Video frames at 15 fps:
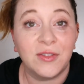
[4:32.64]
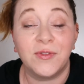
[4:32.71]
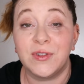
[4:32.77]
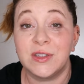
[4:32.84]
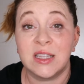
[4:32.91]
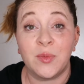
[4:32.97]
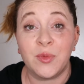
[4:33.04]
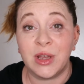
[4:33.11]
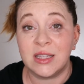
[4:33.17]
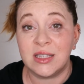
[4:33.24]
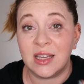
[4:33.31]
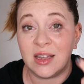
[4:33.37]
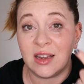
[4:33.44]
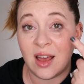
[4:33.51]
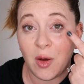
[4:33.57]
For some
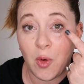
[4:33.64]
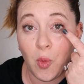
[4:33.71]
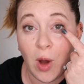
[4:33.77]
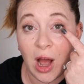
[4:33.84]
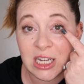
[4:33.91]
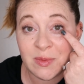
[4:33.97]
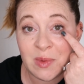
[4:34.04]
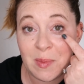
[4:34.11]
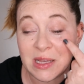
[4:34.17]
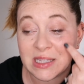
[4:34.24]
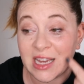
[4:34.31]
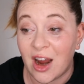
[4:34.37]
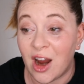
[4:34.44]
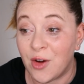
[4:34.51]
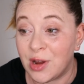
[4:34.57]
reason, watching my
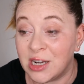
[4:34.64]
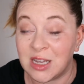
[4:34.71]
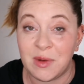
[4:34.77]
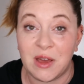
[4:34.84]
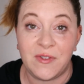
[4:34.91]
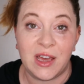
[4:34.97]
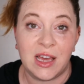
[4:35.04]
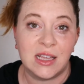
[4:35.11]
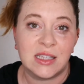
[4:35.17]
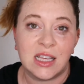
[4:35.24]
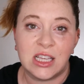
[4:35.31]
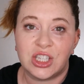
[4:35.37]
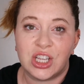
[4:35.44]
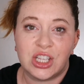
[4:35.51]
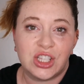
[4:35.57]
mascara run down my face
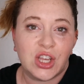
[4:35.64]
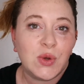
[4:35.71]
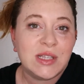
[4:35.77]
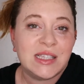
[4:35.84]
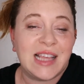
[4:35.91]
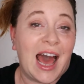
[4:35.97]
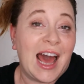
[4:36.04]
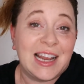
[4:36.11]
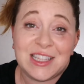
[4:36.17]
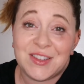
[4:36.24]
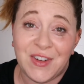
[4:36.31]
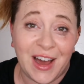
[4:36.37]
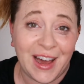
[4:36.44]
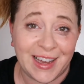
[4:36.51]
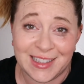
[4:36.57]
is just so
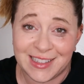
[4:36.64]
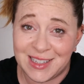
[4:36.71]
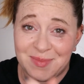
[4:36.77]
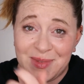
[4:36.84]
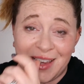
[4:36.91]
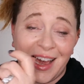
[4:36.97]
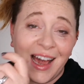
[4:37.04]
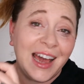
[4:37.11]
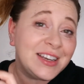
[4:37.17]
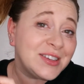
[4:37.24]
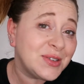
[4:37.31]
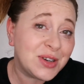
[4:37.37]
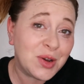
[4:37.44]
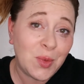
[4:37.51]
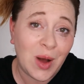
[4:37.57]
satisfying to me. I
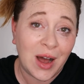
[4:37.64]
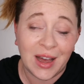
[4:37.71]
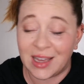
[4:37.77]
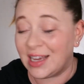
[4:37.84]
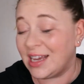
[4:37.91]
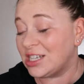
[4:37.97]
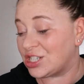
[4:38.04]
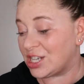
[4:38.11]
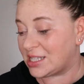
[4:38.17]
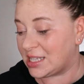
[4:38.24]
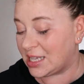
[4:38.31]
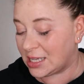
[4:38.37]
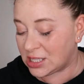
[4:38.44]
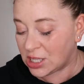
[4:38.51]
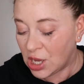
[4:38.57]
don't know why. It just
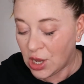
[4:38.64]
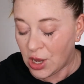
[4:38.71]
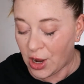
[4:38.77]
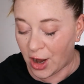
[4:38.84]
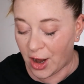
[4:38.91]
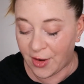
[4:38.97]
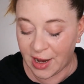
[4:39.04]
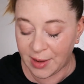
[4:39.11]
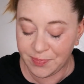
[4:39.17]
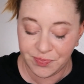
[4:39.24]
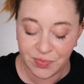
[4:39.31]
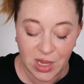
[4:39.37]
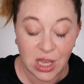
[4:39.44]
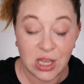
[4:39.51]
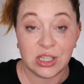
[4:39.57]
is. All right.
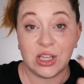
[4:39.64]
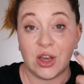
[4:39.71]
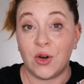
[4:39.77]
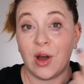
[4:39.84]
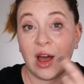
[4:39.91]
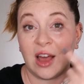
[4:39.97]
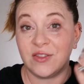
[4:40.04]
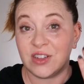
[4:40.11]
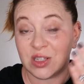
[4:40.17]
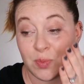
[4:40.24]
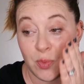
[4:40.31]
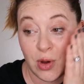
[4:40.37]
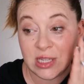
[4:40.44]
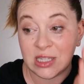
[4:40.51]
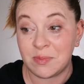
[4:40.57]
So I've just
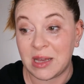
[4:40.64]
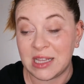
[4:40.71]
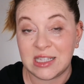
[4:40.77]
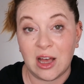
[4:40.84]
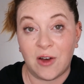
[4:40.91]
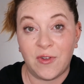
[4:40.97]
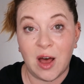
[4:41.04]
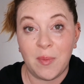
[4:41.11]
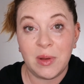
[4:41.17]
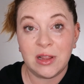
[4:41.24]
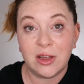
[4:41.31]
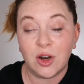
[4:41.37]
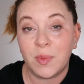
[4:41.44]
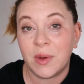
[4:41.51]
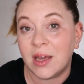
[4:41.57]
moistened myself up a
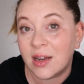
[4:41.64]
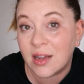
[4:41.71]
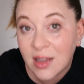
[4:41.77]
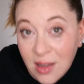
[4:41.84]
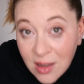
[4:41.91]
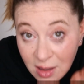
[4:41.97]
little bit,